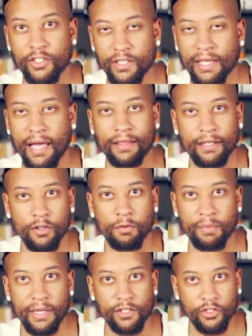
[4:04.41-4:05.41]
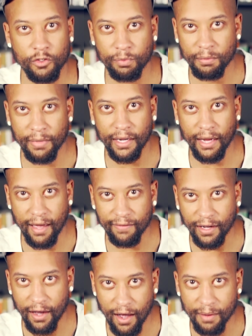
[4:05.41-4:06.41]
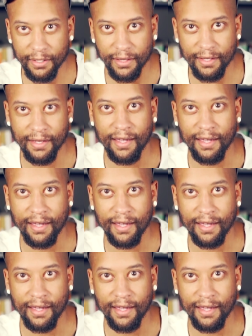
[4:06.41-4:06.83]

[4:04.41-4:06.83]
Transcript: just how little me and Superman have in common.